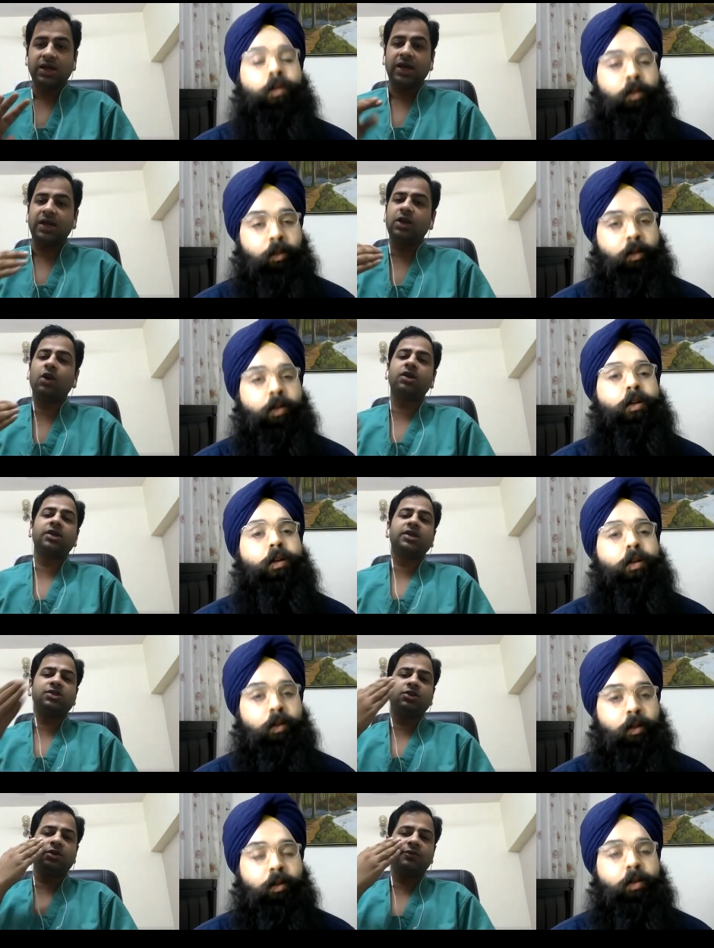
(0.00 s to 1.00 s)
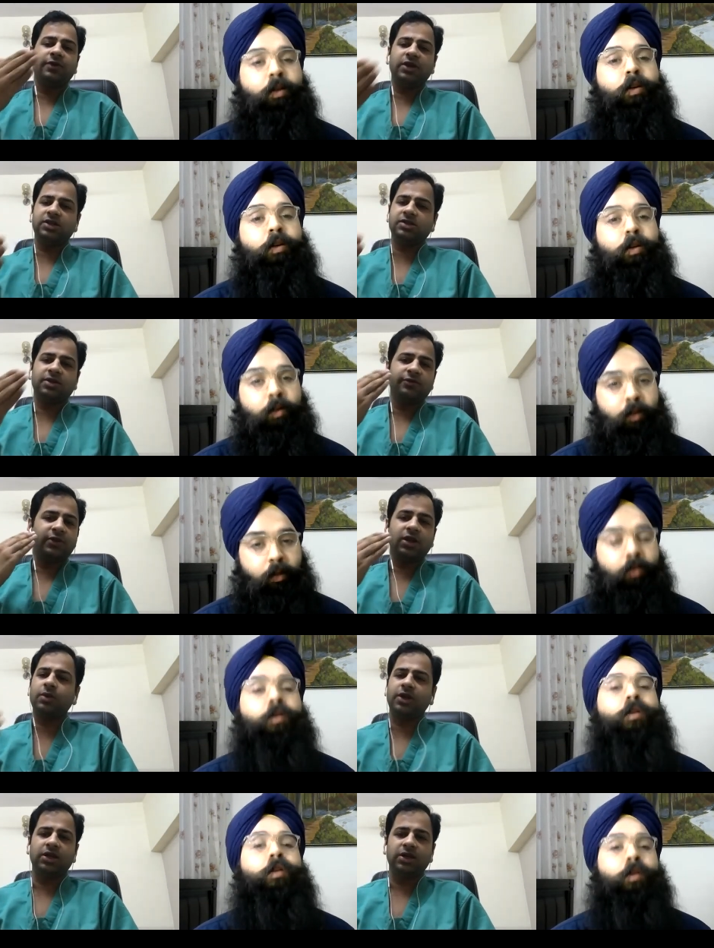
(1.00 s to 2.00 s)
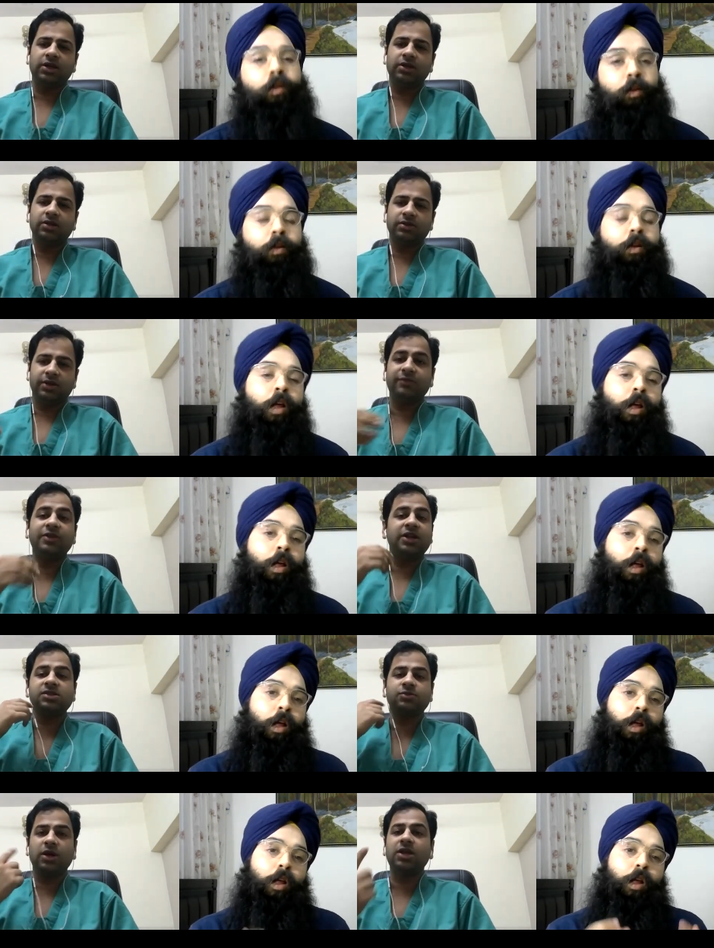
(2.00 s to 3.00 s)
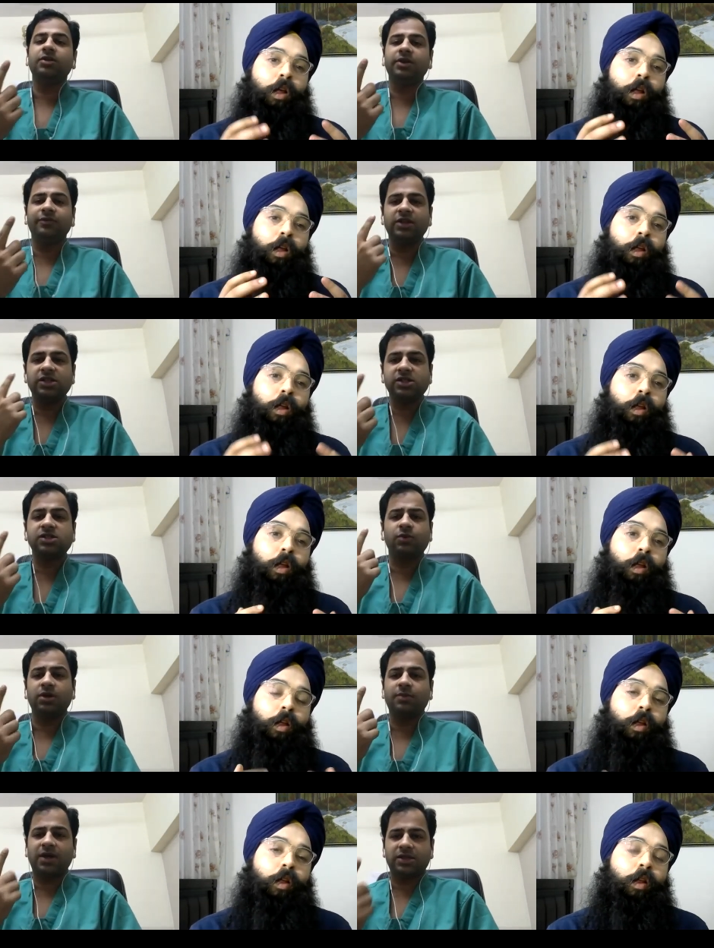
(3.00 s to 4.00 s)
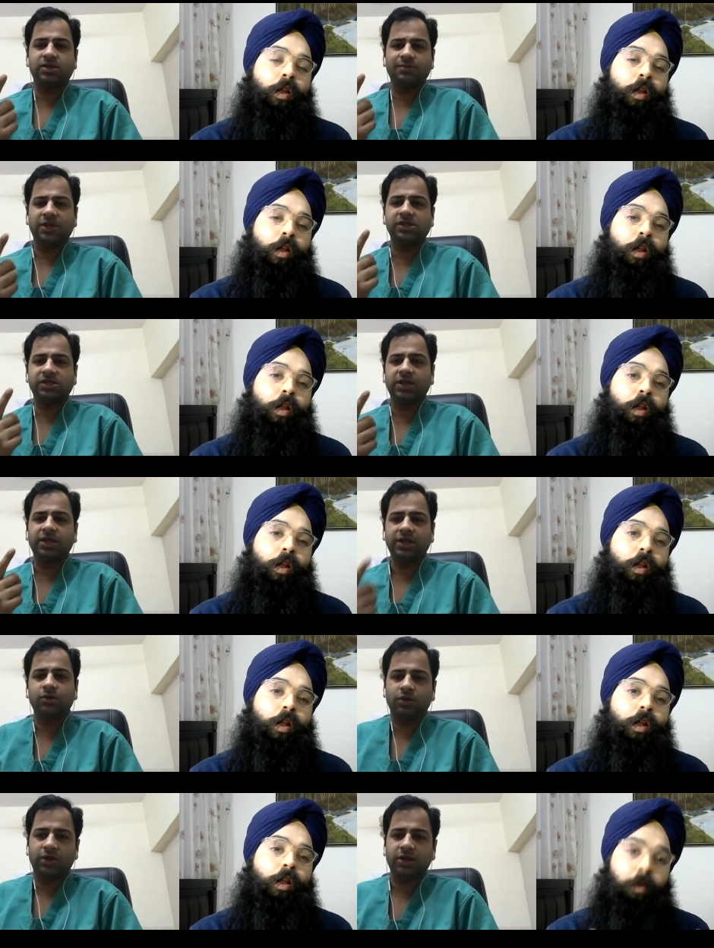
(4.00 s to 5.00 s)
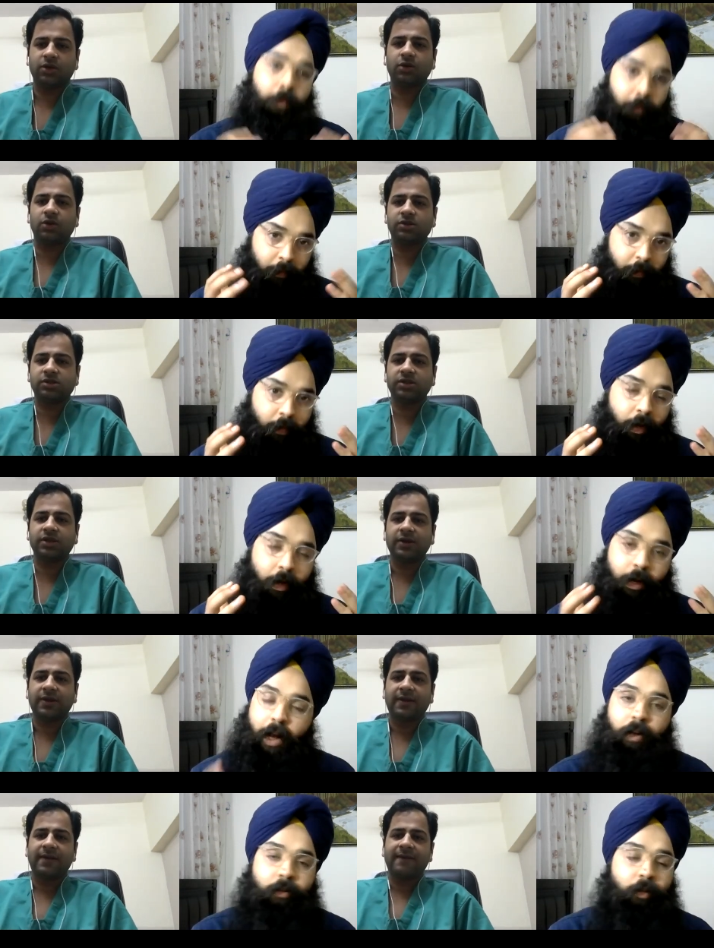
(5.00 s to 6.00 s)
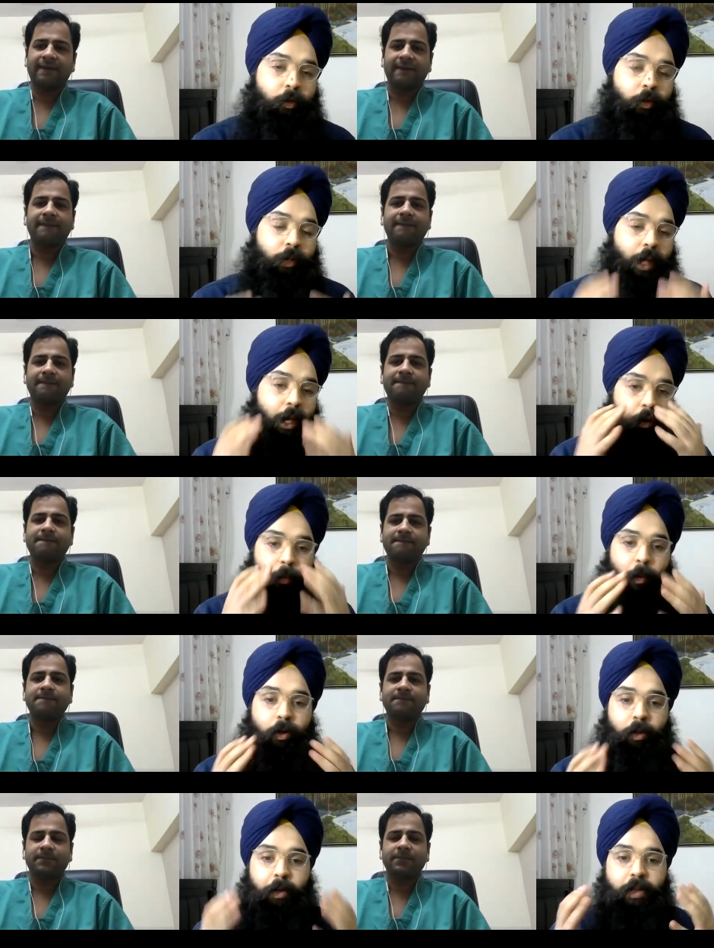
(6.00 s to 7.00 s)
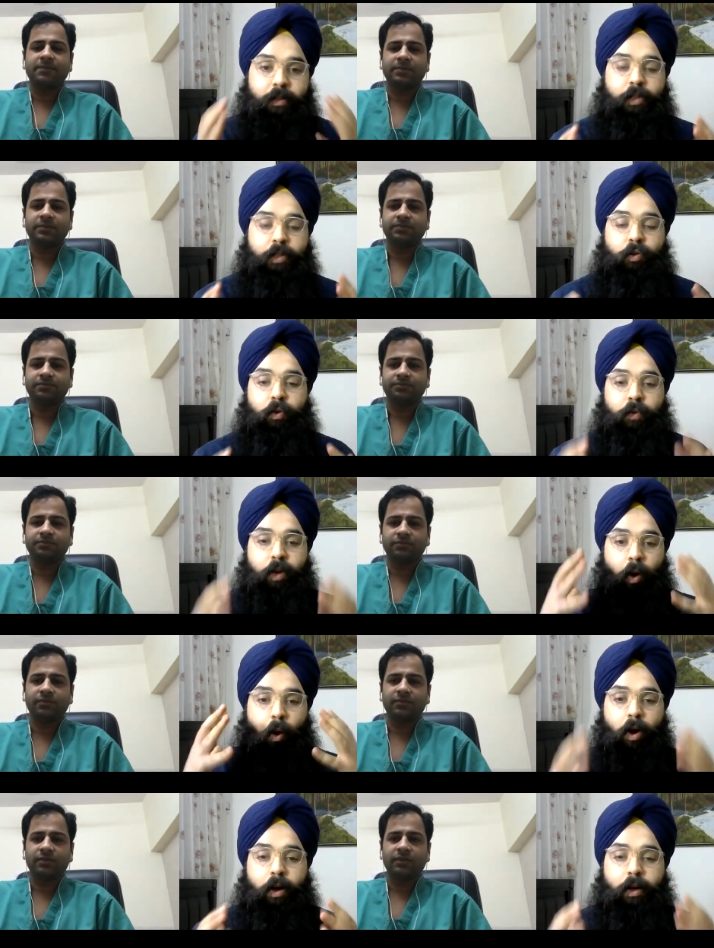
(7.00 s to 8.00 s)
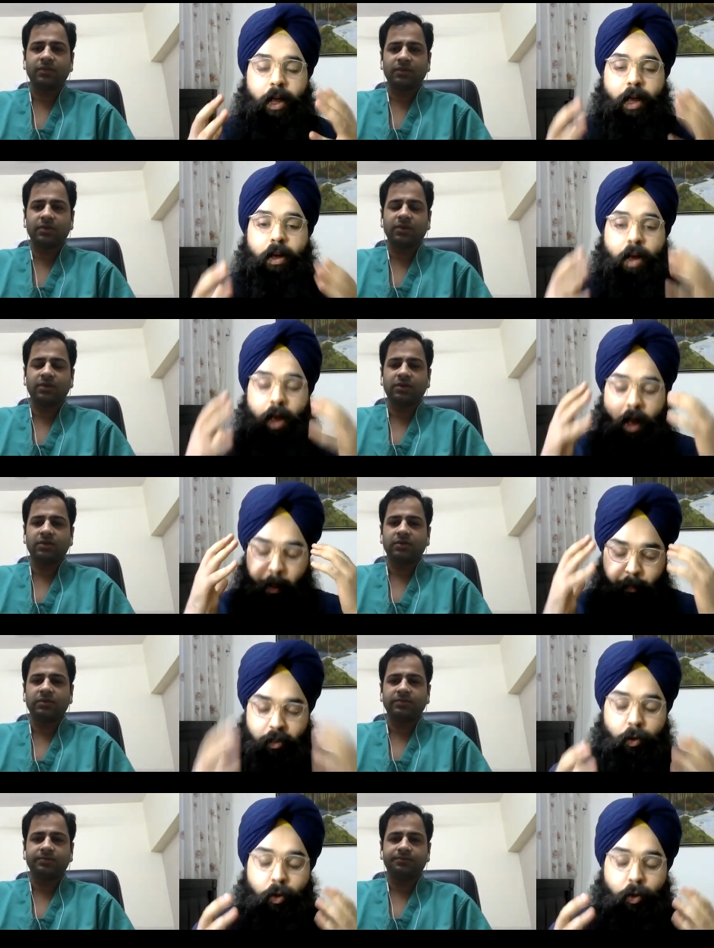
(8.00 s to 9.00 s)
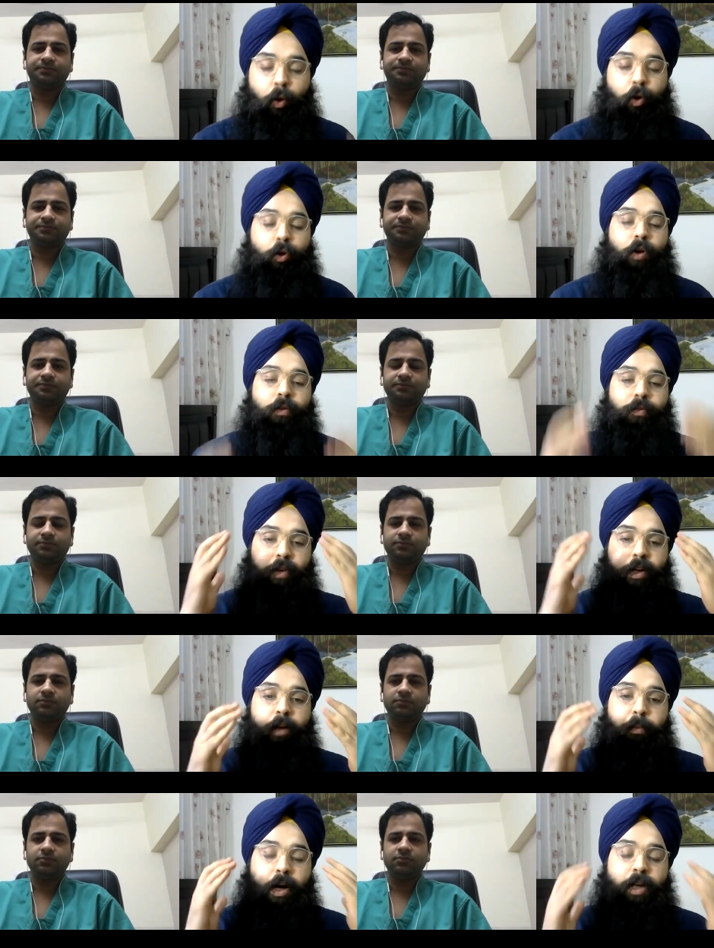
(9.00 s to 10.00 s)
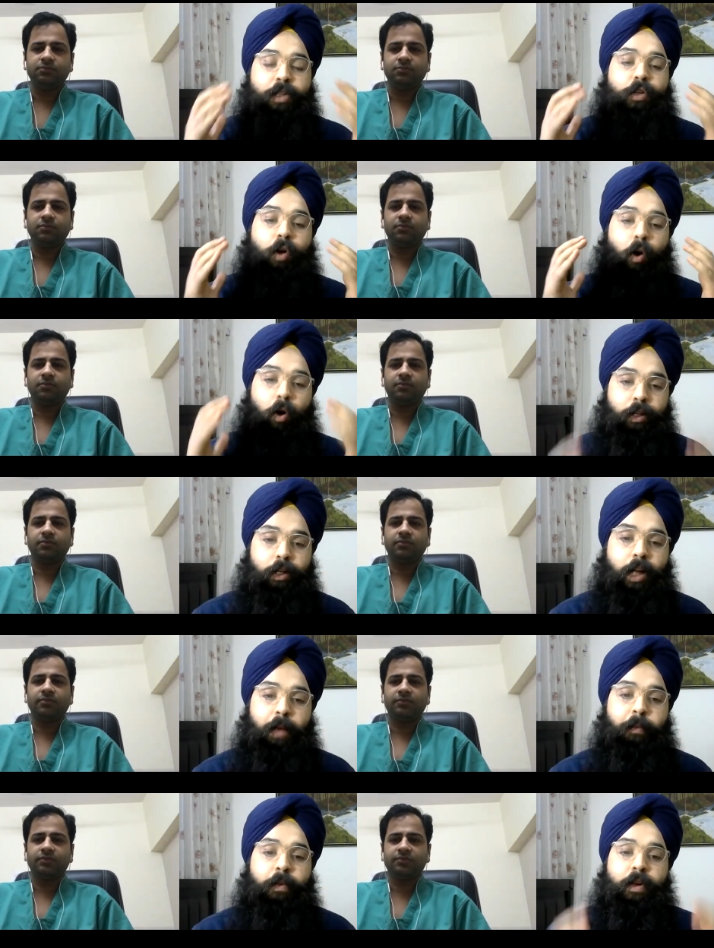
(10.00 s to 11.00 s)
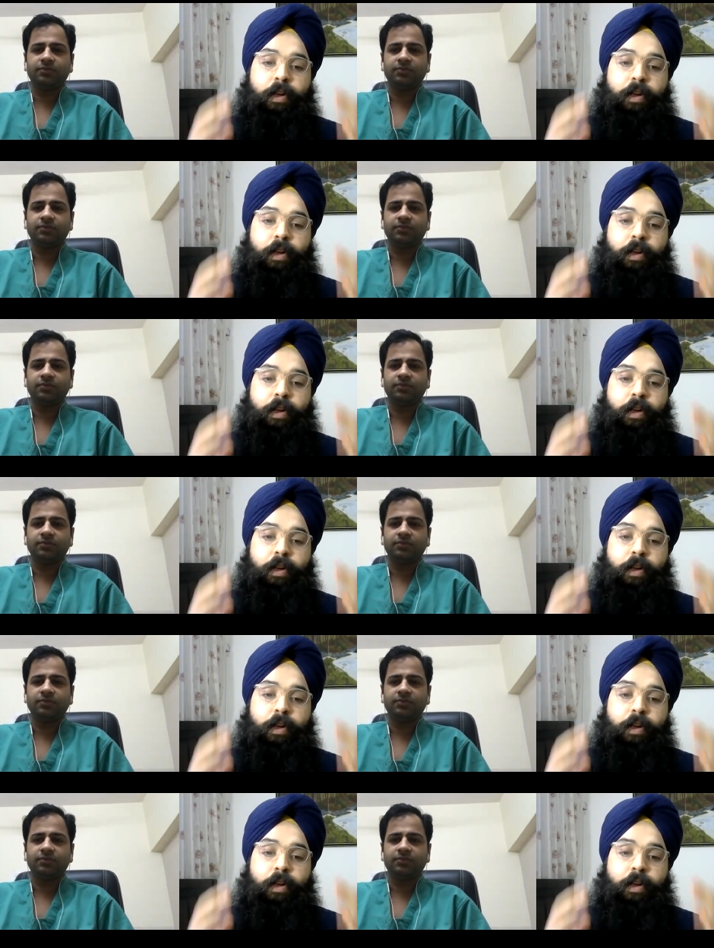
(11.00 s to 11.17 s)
Speaker 1: and not touching your face frequently. If that is one, if there's just one mas- message I need to get across.
Speaker 2: Great. So, so thank you about the message. You know, we'll all take absolute note of wearing mask all the time,